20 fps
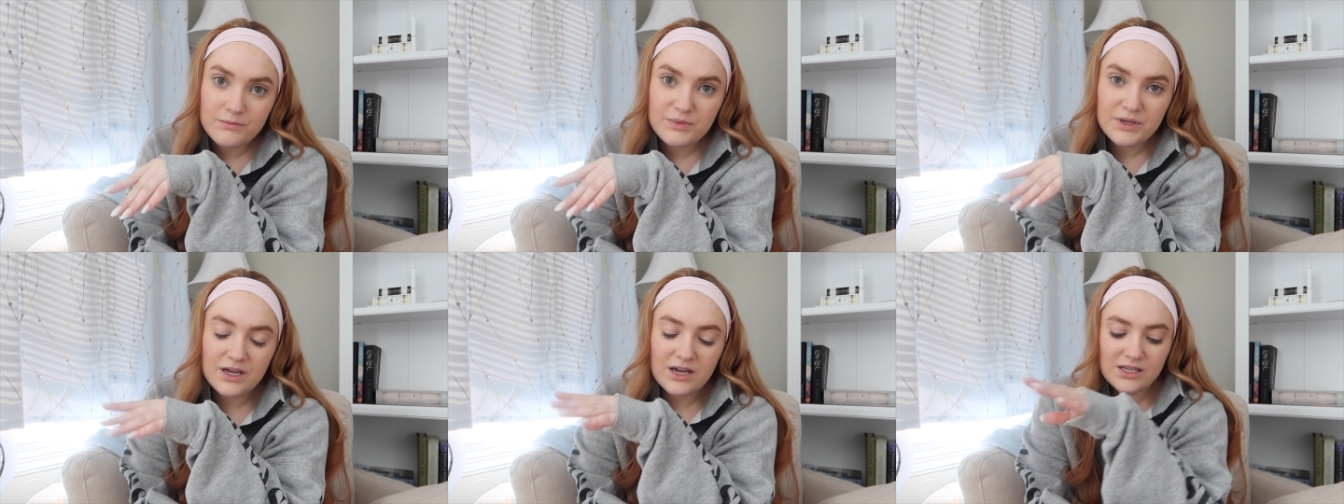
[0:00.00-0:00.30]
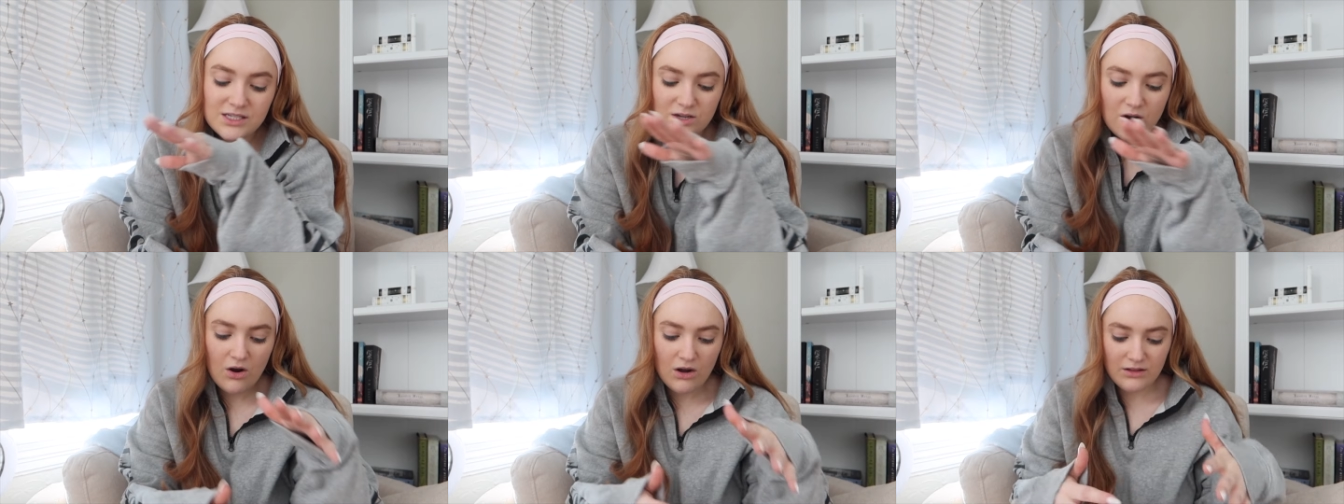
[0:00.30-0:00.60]

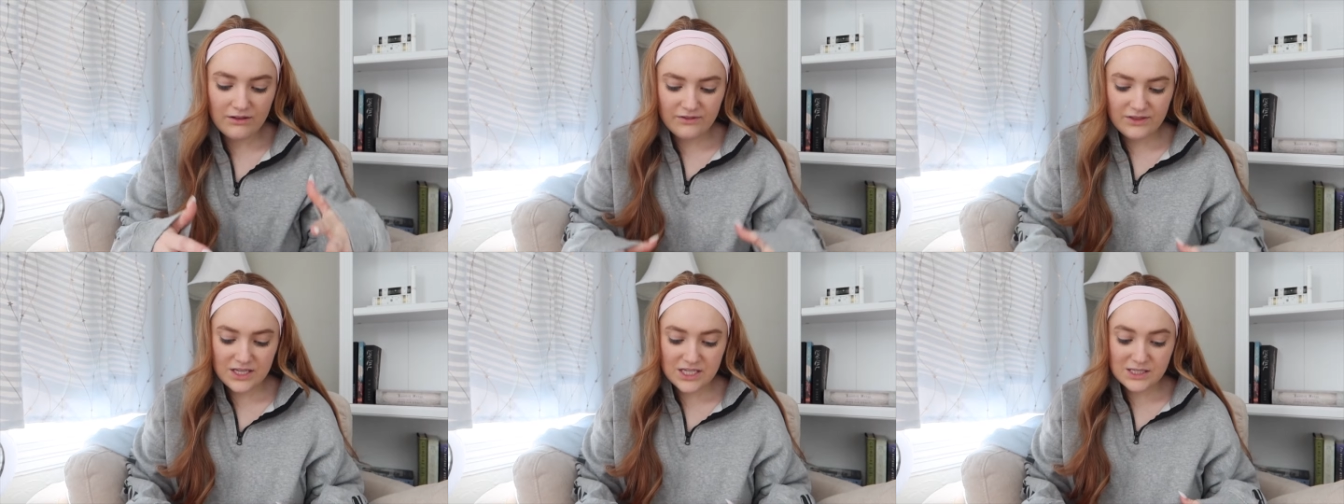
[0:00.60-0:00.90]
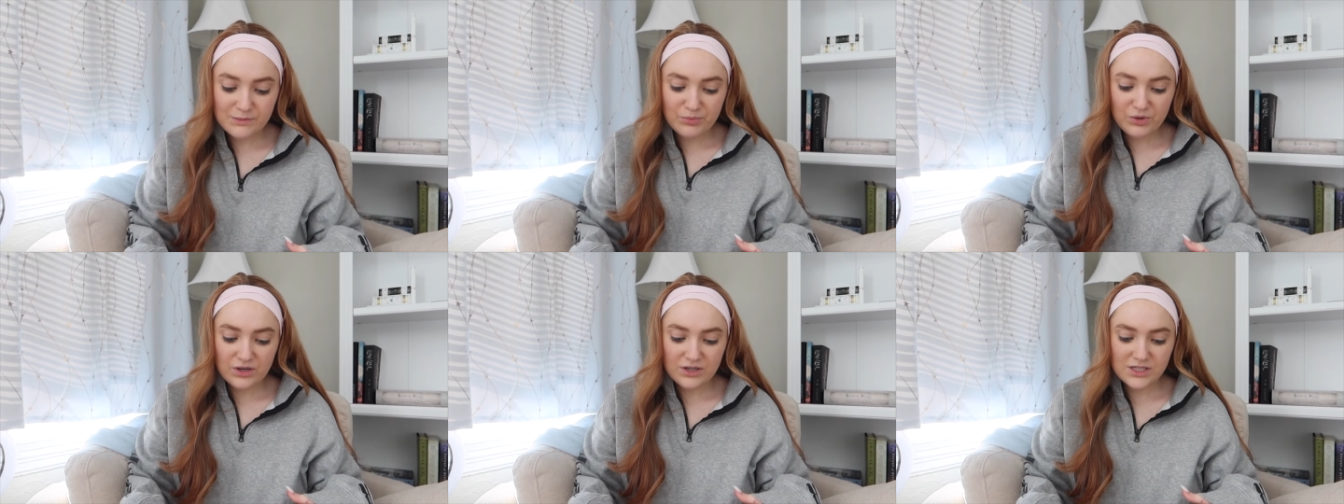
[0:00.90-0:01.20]
because all of
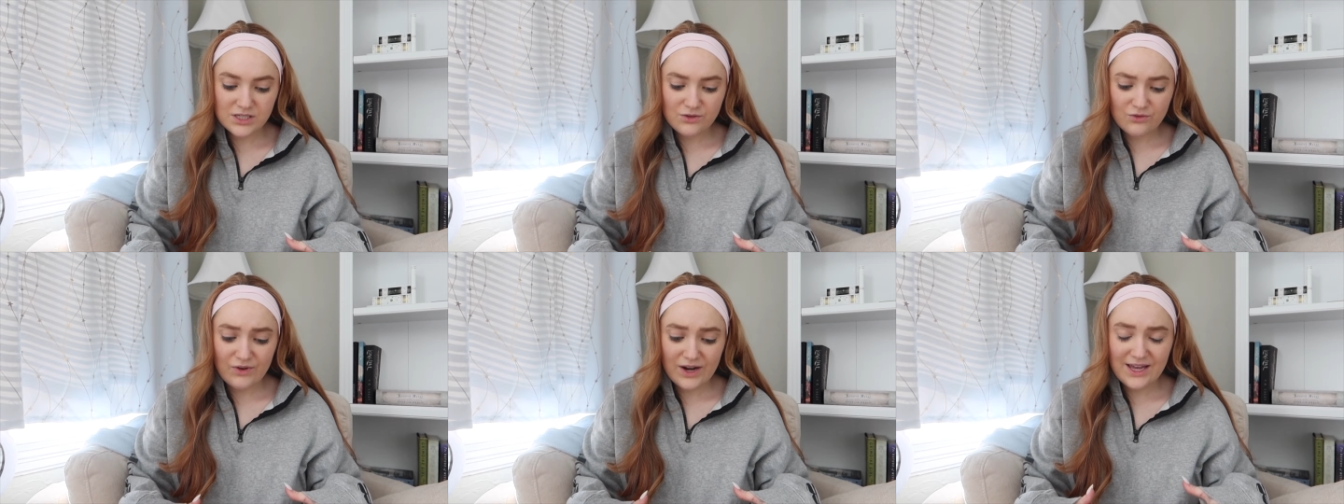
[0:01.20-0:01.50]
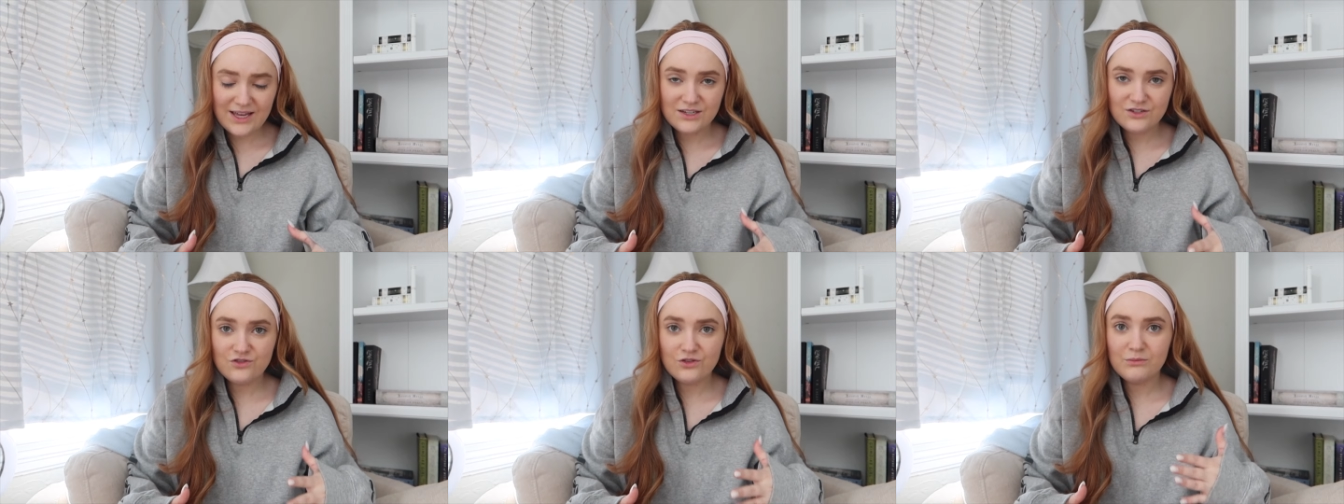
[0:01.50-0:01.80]
these books
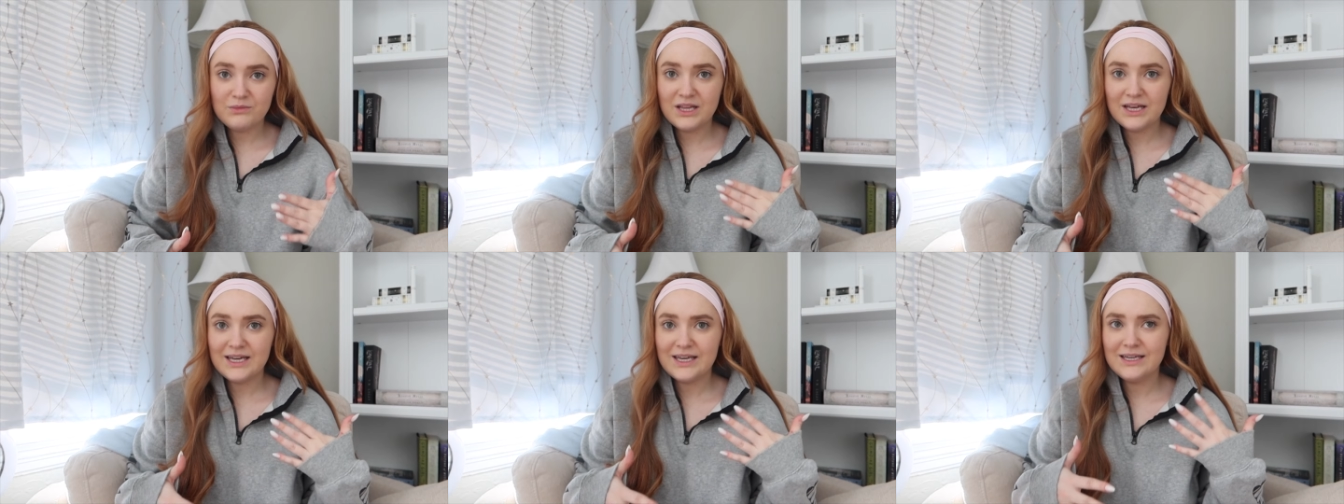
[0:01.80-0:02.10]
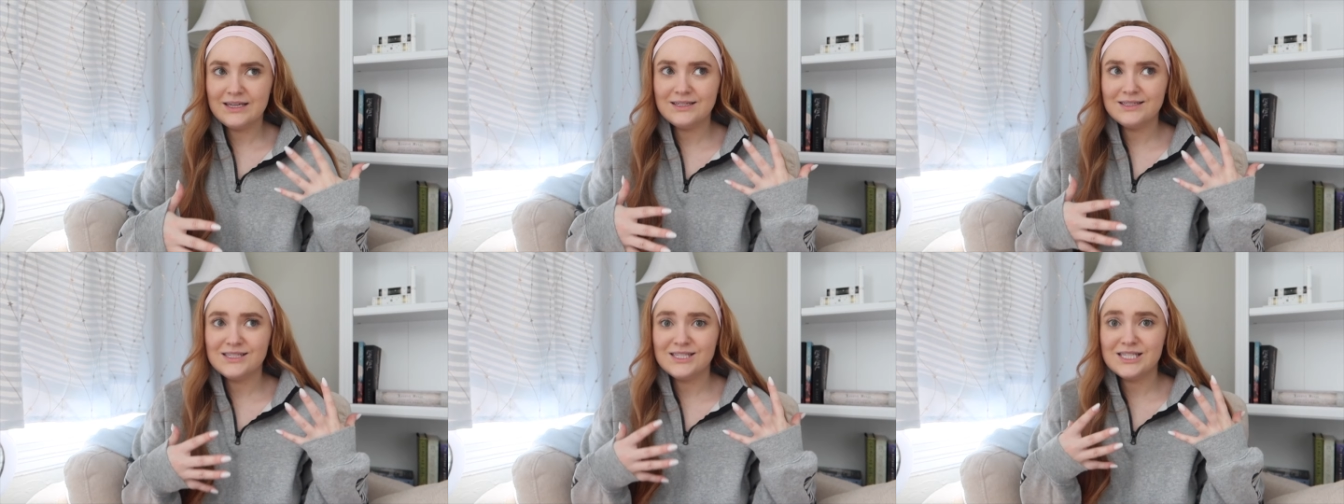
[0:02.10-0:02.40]
range from
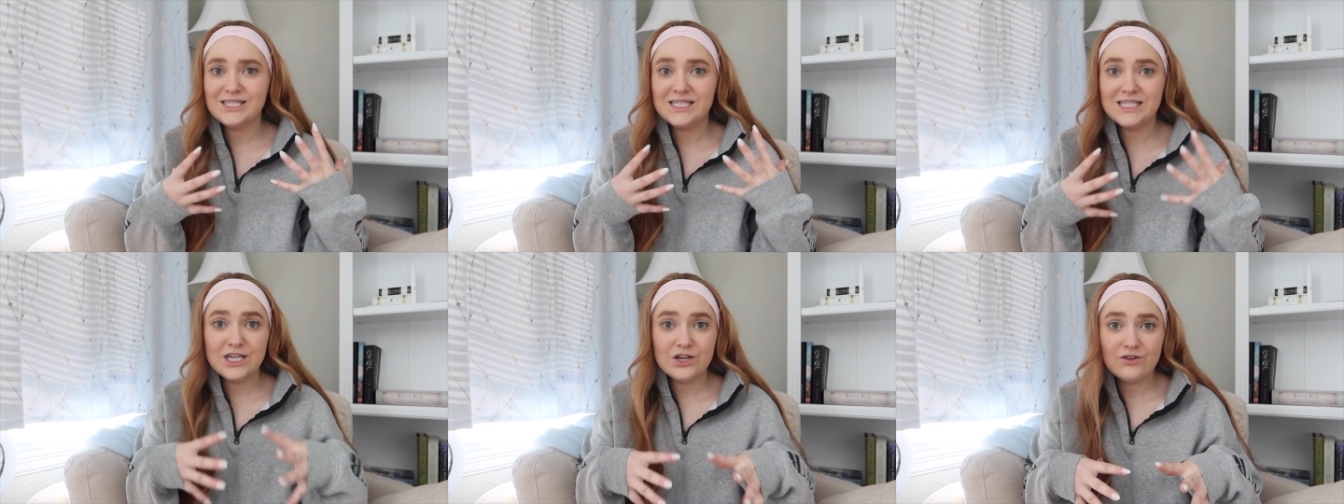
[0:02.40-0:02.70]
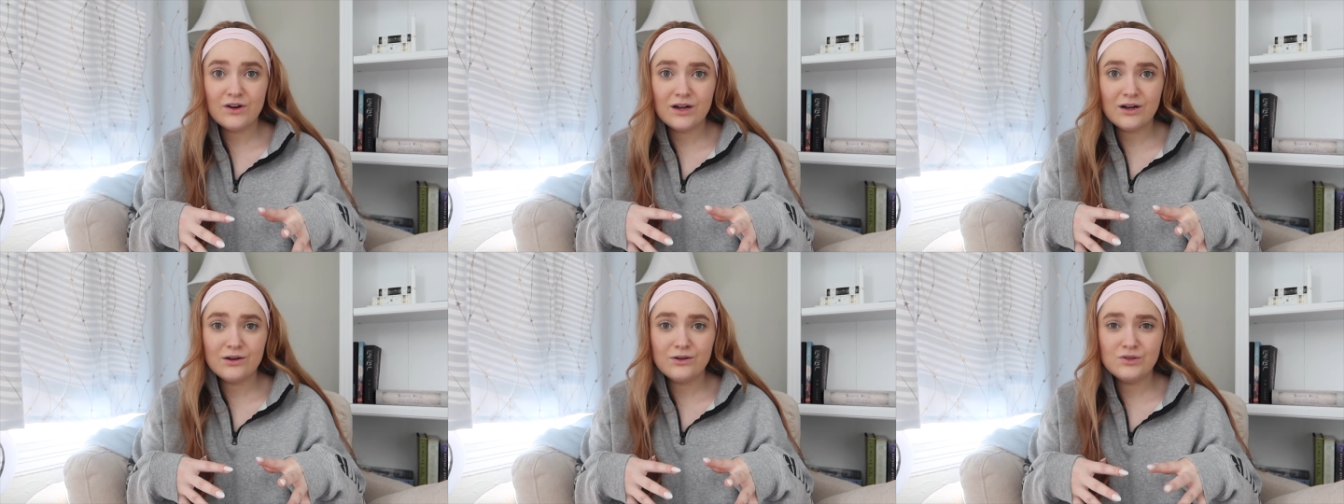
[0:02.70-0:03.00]
like
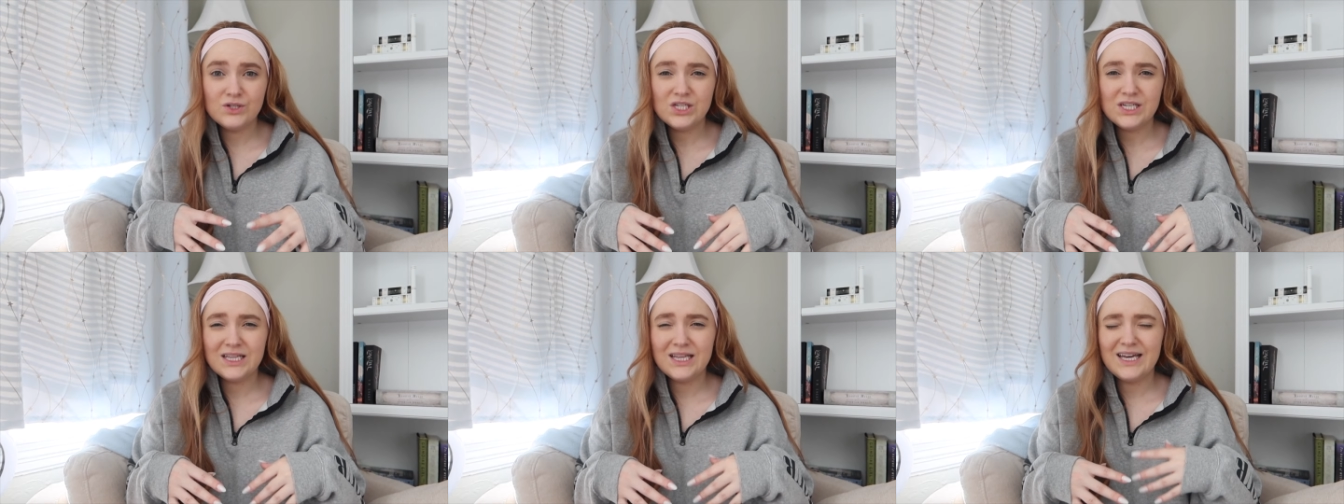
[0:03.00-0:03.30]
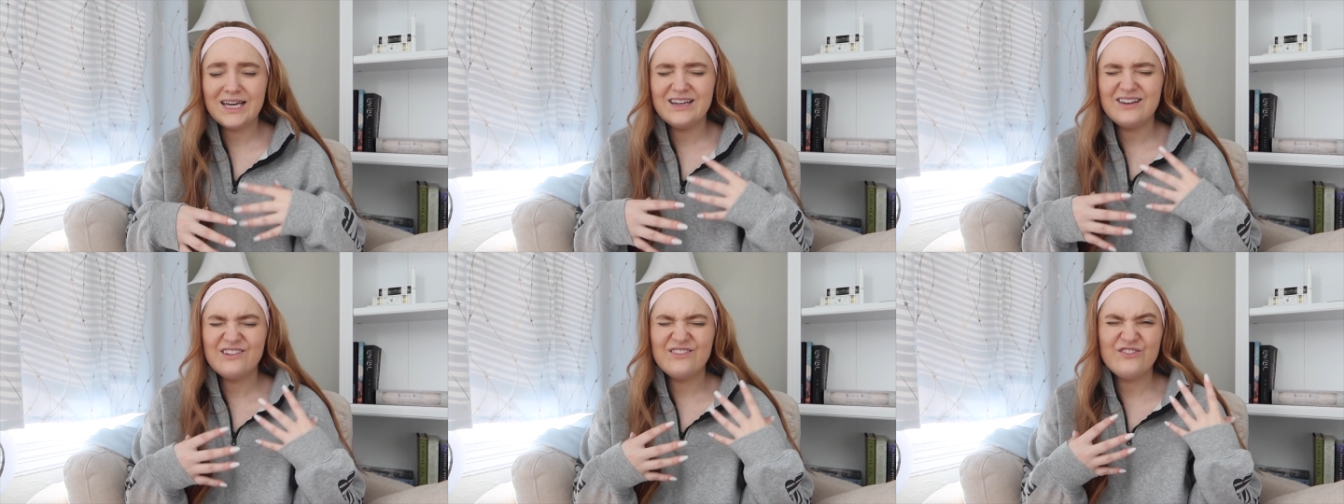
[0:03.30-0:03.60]
zero to
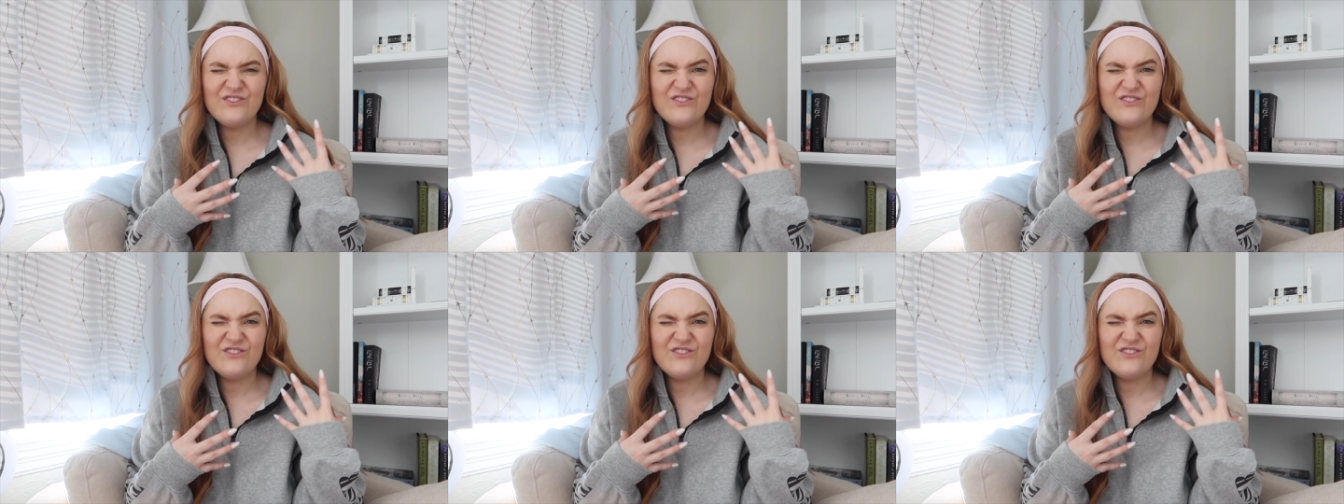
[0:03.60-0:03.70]
like